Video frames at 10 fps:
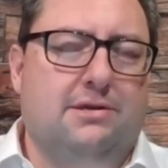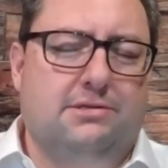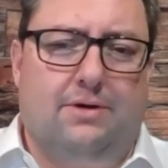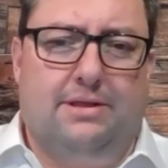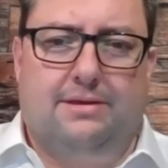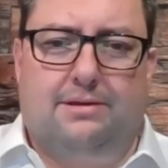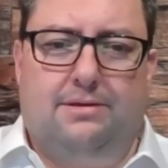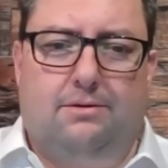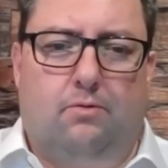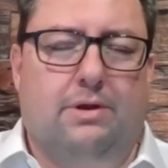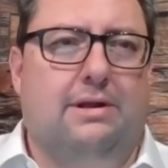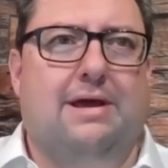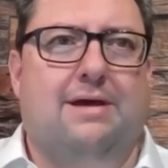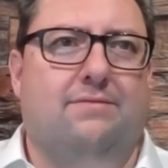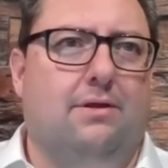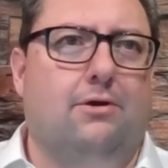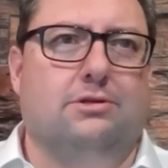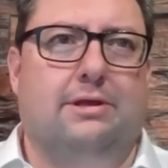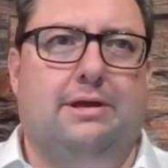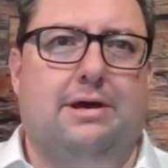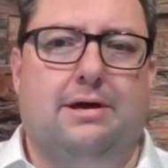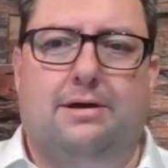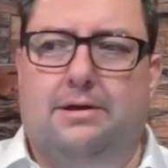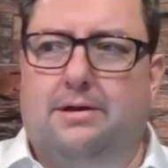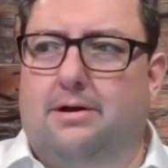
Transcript: So I think, we're going to have largely a